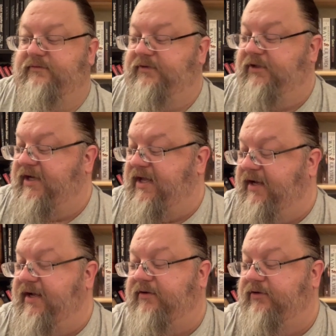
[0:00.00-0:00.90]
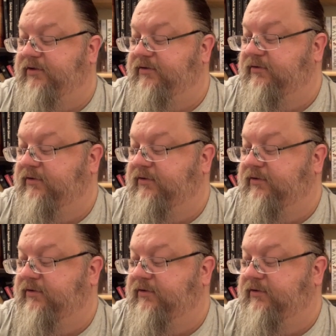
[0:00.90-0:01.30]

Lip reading: You gonna hang out, or you?